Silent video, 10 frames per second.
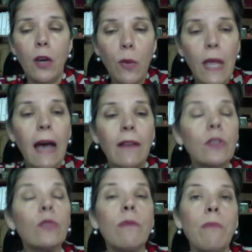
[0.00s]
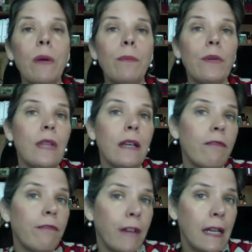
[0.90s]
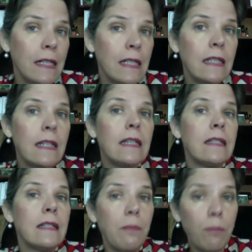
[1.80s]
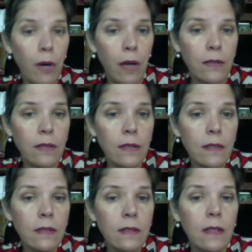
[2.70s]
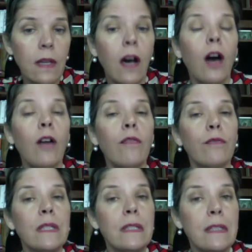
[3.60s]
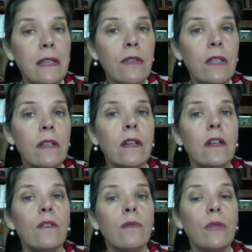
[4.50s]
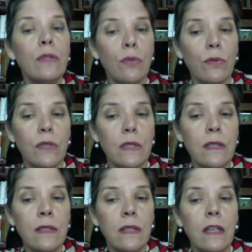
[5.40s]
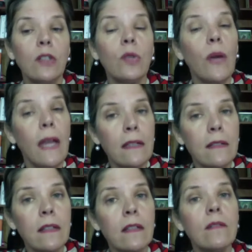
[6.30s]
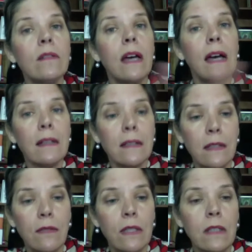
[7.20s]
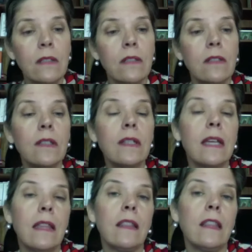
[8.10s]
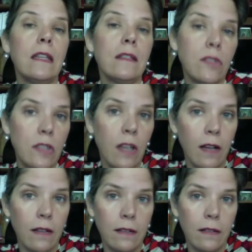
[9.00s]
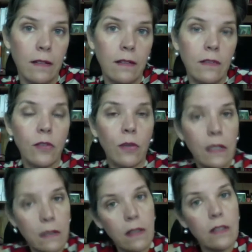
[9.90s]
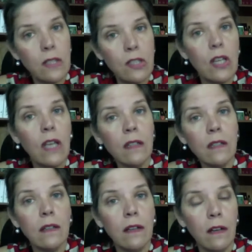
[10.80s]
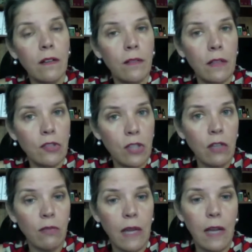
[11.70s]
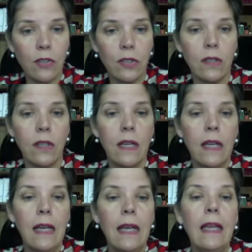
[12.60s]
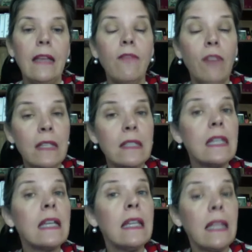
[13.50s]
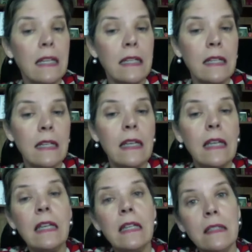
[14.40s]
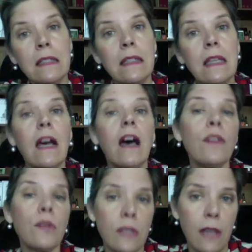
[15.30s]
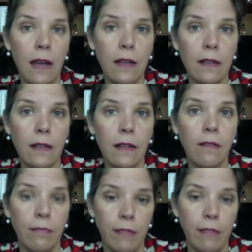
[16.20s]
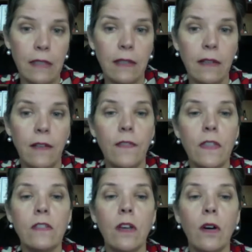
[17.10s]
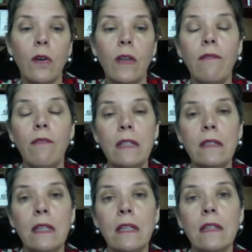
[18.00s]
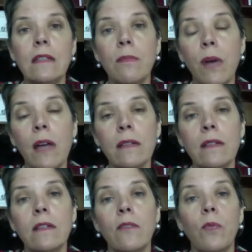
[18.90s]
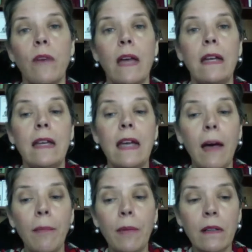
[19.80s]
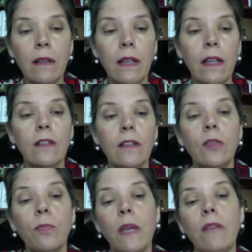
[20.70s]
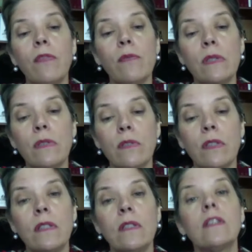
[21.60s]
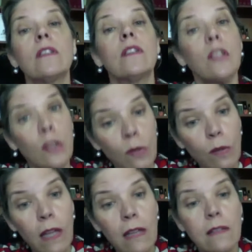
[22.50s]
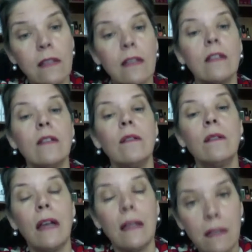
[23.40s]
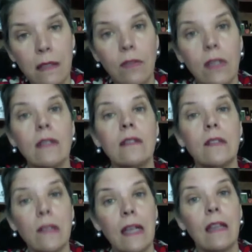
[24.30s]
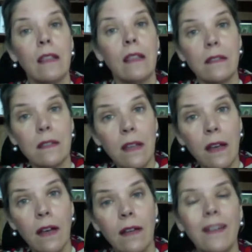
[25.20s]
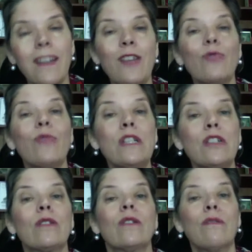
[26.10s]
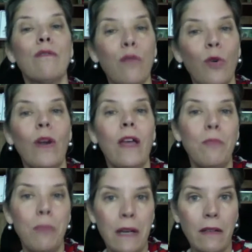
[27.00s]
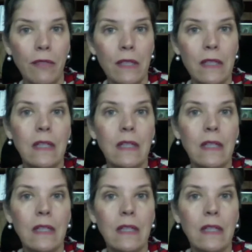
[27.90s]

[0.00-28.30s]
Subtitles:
We have to remember that funding is the process of receiving resources to execute activities to get things done. So it's a chain reaction. Investing and lending is the other side of funding. So investing is the process of providing capital to pay for resources to execute activities to get things done in return for a benefit.